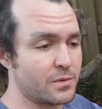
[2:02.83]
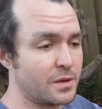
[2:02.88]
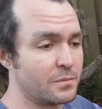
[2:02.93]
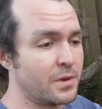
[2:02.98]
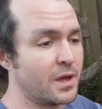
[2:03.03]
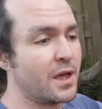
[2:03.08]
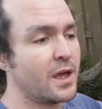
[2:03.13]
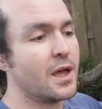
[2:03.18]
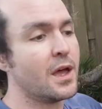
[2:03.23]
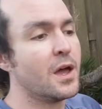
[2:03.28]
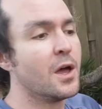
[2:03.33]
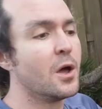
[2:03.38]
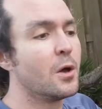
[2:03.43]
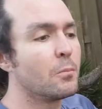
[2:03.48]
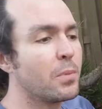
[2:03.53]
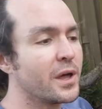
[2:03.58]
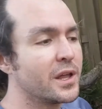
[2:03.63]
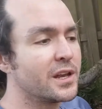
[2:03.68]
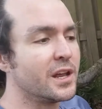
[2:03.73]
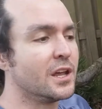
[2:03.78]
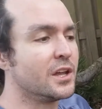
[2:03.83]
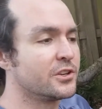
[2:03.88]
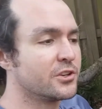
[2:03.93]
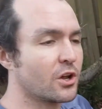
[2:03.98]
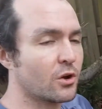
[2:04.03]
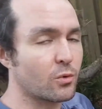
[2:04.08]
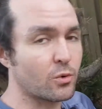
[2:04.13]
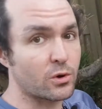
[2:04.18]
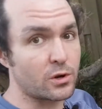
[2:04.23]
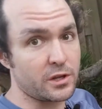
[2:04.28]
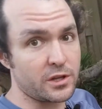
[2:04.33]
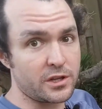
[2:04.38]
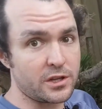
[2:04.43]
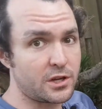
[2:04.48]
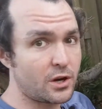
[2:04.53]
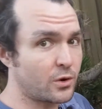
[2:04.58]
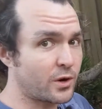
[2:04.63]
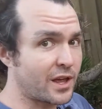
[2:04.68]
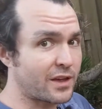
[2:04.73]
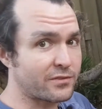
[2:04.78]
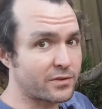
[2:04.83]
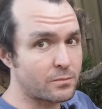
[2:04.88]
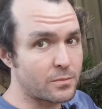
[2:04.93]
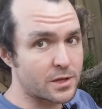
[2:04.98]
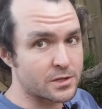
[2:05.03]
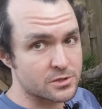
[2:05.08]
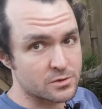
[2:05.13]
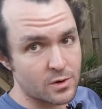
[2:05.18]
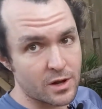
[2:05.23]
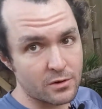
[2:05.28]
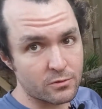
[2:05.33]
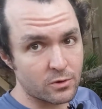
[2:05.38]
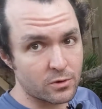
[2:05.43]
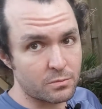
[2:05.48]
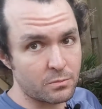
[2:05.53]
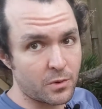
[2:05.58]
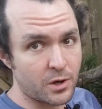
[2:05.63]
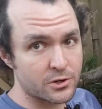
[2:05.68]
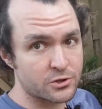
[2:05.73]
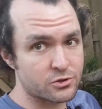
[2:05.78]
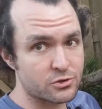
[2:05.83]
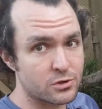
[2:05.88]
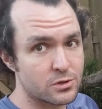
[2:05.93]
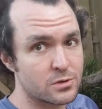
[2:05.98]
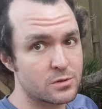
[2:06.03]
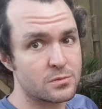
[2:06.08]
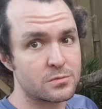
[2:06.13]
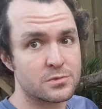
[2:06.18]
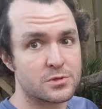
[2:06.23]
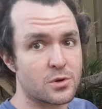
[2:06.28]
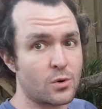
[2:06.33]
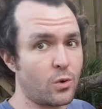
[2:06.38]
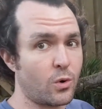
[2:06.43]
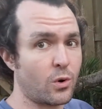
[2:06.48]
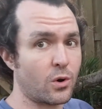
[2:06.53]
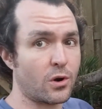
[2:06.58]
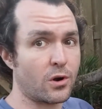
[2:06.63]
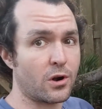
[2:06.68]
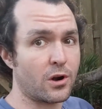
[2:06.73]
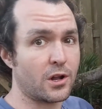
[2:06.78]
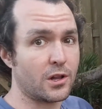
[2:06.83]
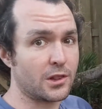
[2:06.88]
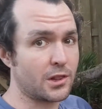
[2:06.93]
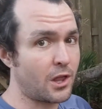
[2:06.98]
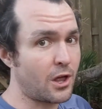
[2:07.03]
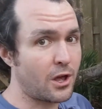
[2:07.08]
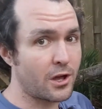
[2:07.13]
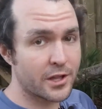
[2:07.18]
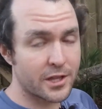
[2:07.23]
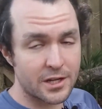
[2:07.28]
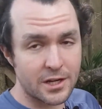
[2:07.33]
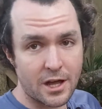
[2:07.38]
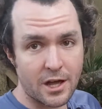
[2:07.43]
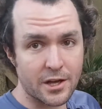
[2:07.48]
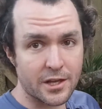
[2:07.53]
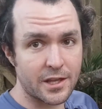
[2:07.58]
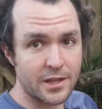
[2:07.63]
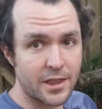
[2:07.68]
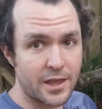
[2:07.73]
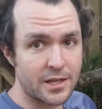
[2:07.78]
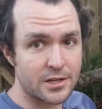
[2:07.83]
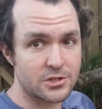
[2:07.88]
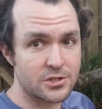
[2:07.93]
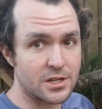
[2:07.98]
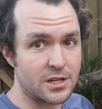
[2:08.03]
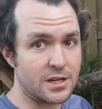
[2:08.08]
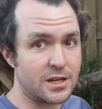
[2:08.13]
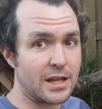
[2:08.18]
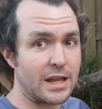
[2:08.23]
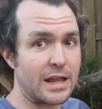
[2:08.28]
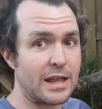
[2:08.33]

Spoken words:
them. But don't worry, you don't have to mess around with mushrooms or log inoculation